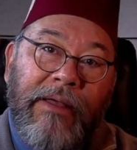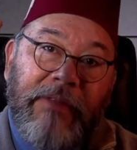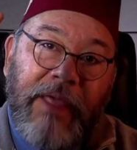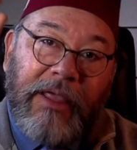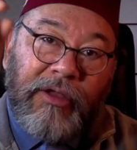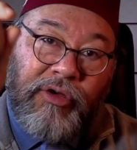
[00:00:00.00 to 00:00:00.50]

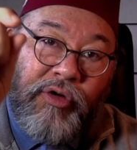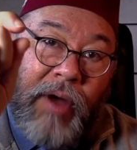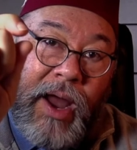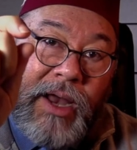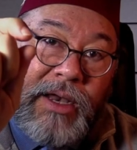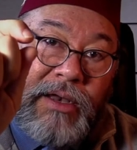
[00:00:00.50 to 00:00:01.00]
they can
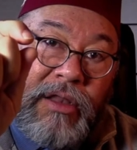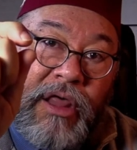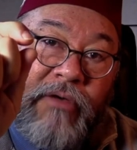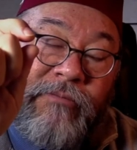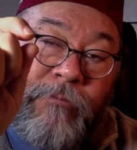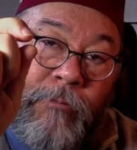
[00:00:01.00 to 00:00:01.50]
grind
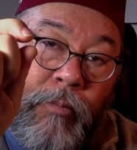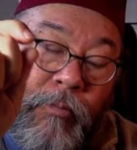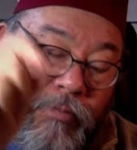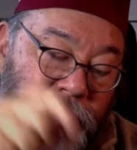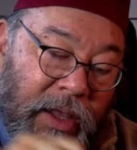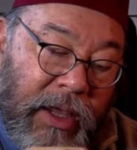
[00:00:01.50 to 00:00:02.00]
the
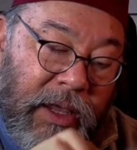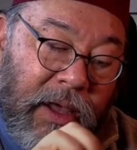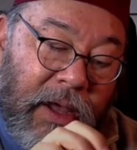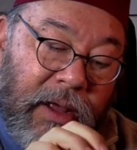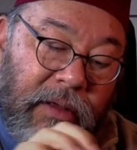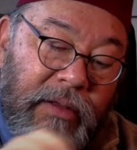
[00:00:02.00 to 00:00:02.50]
the
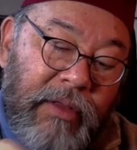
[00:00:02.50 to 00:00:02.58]
uh,